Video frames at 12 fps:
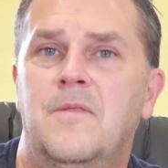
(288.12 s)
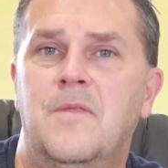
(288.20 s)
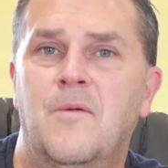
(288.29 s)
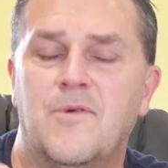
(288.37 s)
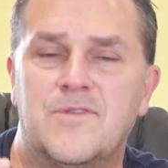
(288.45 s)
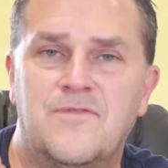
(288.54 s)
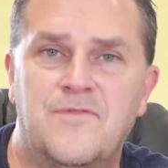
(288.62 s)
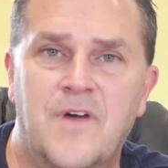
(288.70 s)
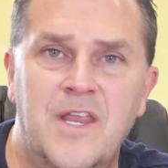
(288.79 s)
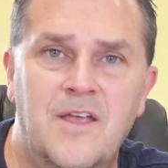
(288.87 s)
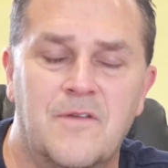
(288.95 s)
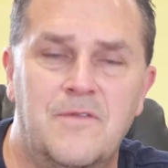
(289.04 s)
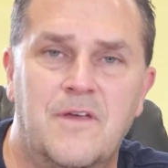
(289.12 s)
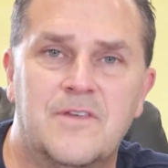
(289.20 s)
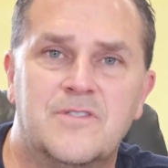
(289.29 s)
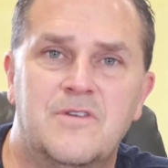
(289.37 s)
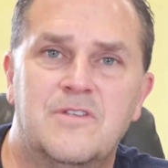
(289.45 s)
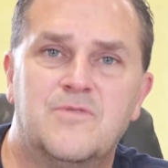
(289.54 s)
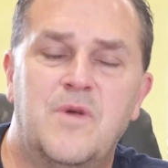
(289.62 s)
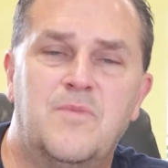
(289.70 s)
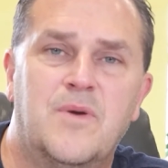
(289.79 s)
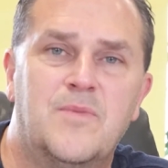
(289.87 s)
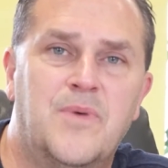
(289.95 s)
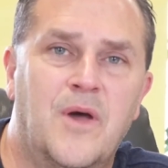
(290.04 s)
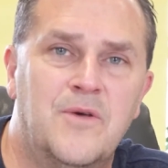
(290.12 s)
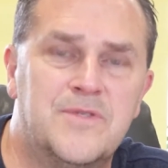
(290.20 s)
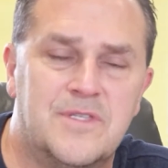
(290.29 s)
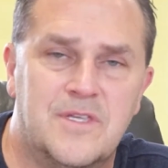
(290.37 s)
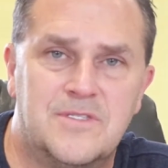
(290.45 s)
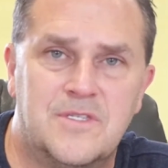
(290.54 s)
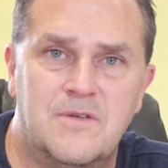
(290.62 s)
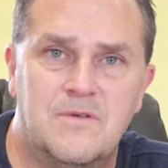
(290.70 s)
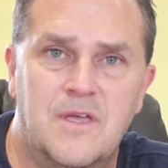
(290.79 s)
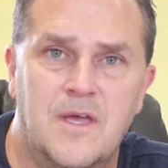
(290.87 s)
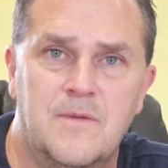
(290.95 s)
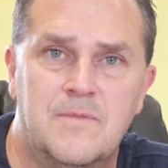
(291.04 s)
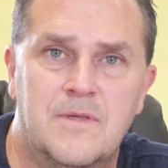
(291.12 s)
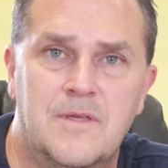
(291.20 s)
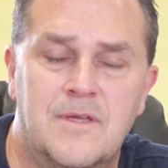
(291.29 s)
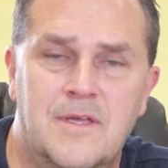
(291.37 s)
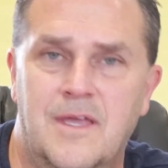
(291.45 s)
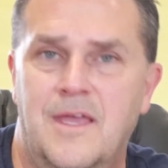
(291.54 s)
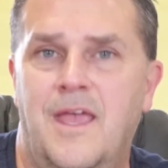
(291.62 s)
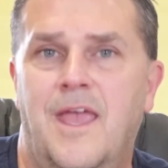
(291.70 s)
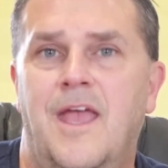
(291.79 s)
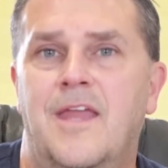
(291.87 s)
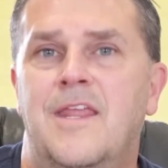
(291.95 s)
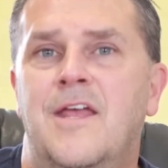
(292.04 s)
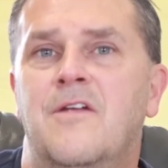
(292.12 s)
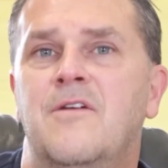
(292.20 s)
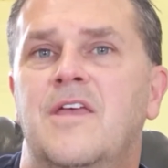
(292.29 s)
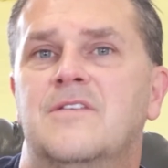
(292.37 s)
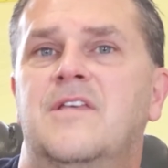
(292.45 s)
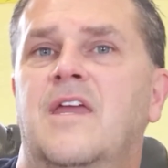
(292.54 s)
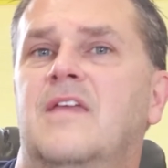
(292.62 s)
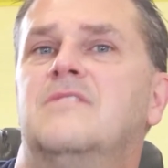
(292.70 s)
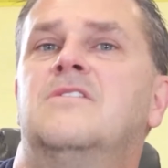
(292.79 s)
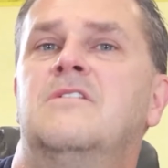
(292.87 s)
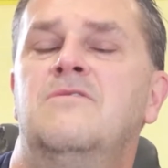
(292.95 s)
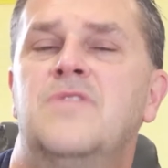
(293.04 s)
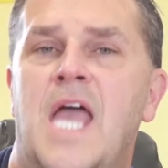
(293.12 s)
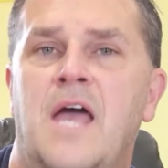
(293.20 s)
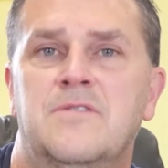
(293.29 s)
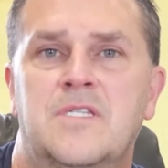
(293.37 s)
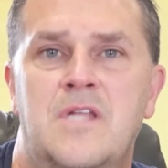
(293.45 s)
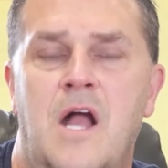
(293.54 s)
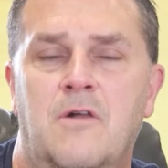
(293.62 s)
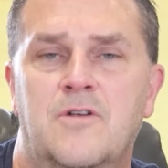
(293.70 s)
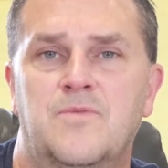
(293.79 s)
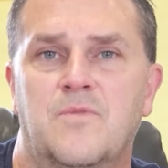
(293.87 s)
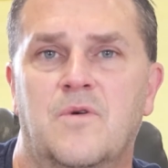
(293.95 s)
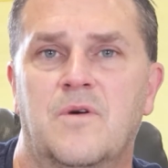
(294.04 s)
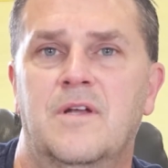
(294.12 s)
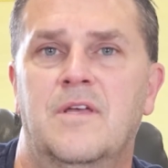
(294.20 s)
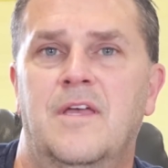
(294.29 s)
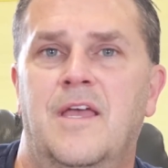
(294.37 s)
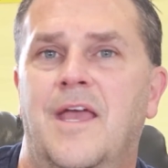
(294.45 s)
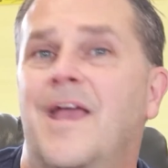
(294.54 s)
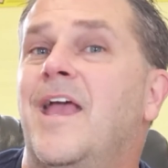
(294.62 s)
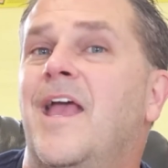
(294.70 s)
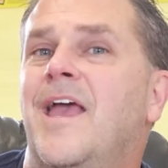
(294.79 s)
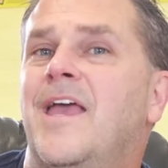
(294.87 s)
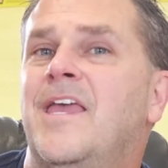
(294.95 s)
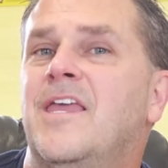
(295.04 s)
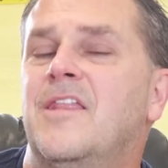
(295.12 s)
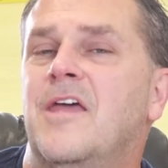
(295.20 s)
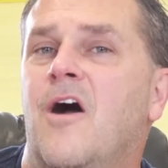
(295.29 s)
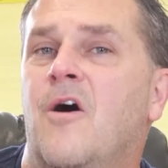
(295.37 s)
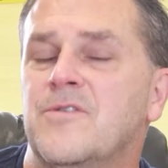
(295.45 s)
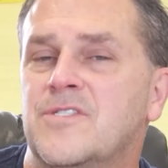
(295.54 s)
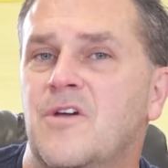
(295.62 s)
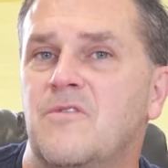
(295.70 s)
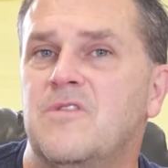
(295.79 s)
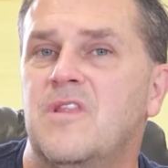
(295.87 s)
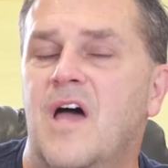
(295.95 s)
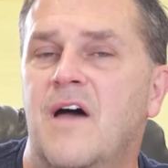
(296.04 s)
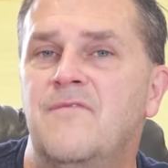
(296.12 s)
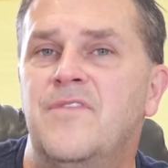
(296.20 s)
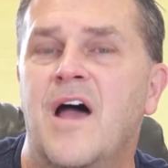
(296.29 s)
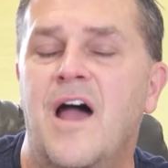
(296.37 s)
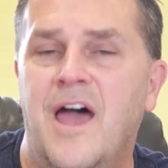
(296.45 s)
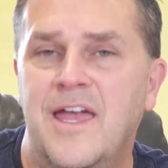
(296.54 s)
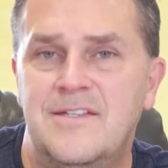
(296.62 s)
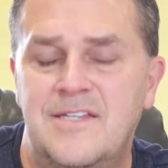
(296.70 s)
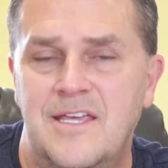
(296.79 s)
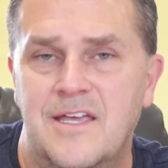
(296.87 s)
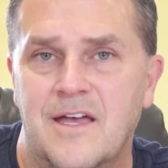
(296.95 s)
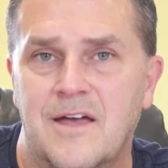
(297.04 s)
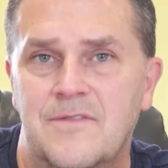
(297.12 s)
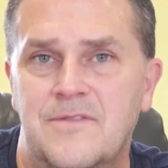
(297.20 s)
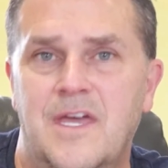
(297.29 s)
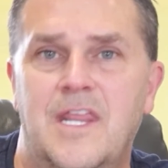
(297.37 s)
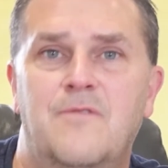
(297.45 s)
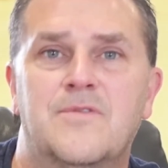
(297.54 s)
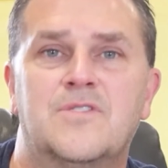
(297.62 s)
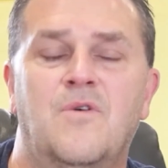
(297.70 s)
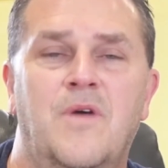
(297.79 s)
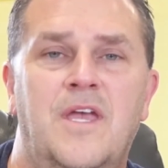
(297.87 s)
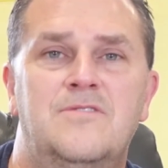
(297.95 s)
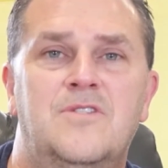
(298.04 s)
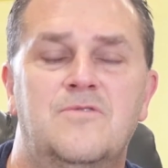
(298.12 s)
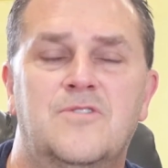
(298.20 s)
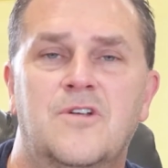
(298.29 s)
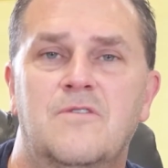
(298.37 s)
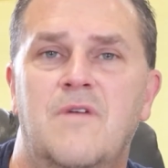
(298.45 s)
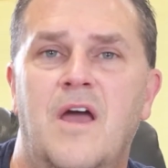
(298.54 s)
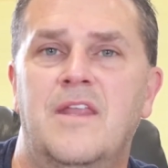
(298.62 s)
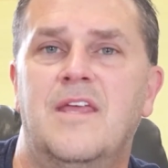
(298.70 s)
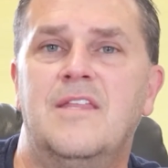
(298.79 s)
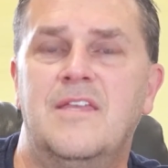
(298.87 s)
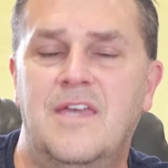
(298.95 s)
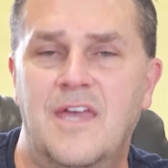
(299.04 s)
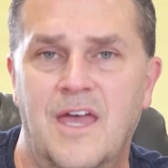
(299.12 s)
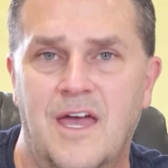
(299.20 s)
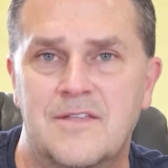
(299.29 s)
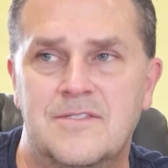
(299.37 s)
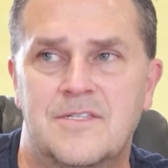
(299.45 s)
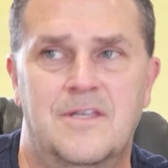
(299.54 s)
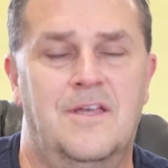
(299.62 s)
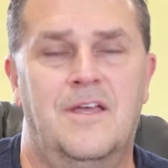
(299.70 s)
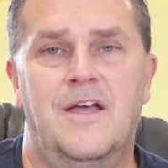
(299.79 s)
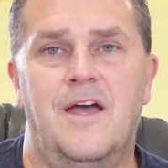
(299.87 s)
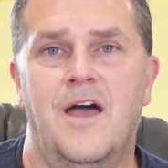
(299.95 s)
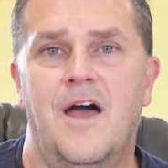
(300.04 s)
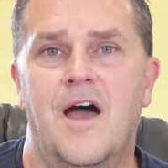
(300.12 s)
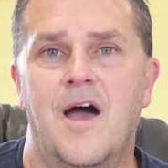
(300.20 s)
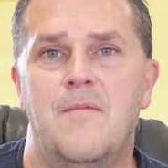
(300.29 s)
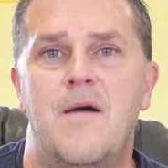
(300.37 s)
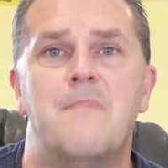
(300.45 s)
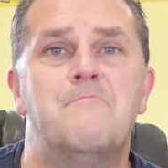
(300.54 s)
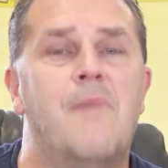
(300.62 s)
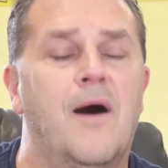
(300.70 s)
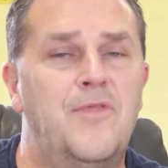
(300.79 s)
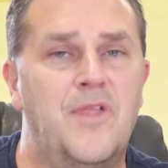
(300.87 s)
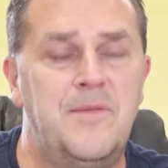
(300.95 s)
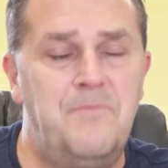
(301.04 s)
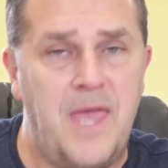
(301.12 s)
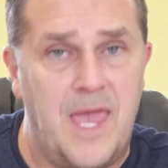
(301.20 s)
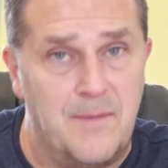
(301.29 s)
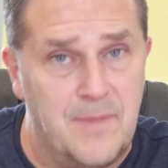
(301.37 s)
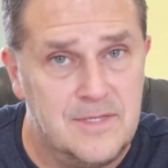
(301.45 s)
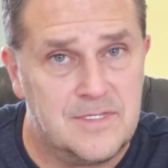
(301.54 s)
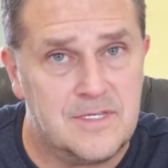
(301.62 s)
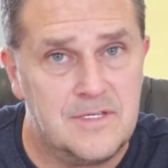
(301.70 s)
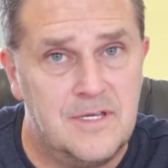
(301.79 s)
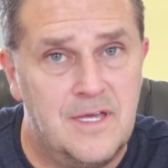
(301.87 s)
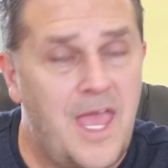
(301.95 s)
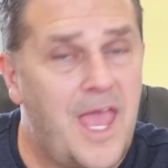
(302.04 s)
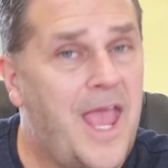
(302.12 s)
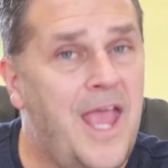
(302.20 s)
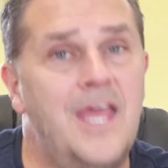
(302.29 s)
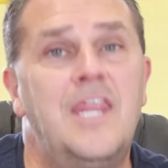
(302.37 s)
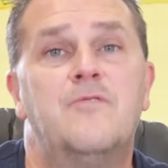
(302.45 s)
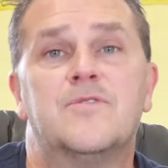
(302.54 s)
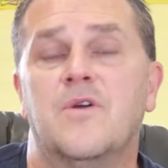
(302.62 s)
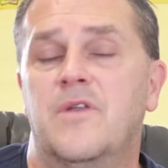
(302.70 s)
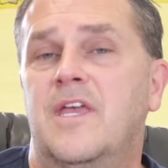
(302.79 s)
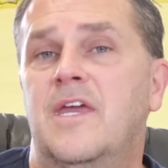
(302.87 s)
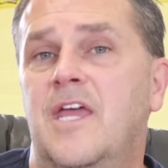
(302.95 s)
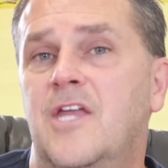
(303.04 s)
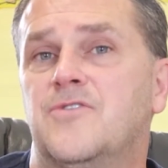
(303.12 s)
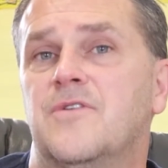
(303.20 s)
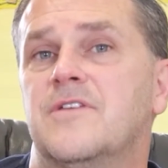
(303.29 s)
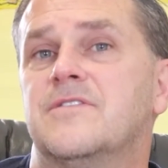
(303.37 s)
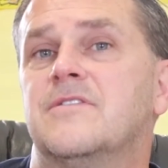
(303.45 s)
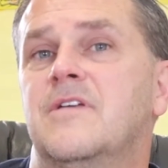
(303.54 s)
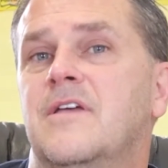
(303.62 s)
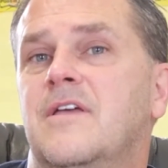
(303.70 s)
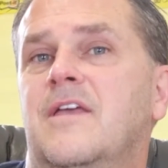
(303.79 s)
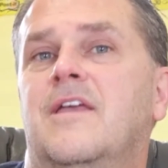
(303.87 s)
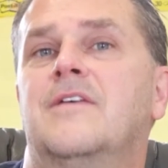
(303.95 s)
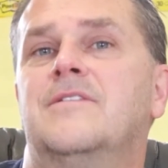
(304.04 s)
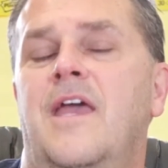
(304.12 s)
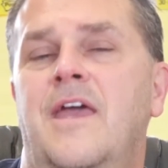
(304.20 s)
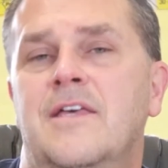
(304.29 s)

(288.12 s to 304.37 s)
what's funny on this is we proposed this to him, and here he is getting $10,000 more. He also loved the idea that he was going to turn around and get a monthly payment, and he was going to get interest. Because I